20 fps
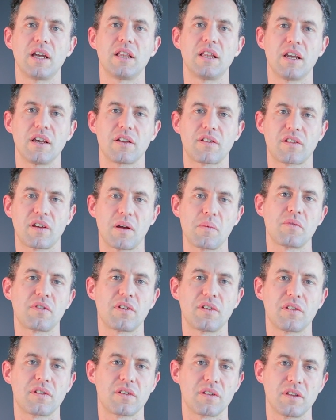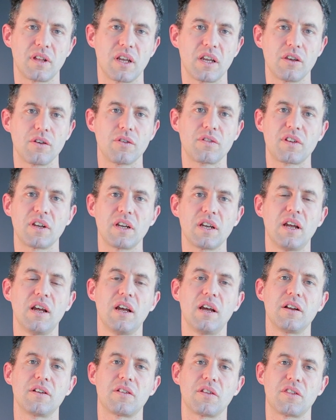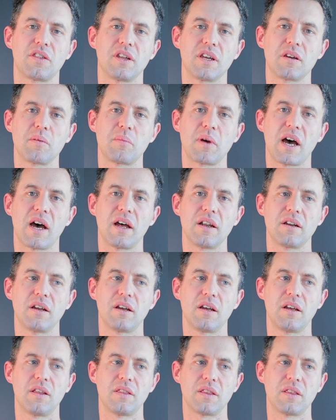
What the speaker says: and the assumptions that they're using to think about